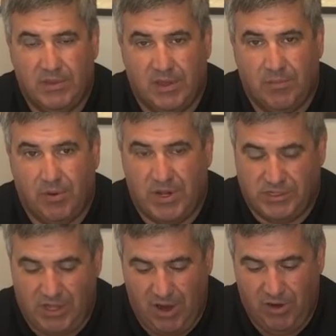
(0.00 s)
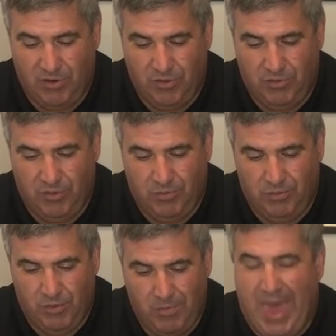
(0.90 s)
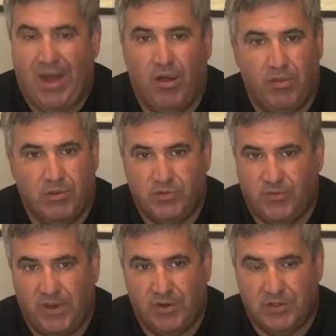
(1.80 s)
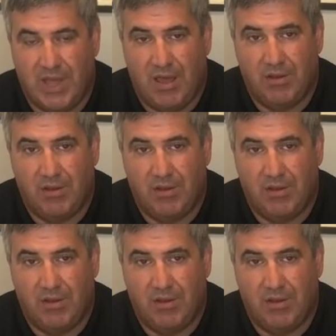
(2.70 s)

compressed air, you mat all those fingers down,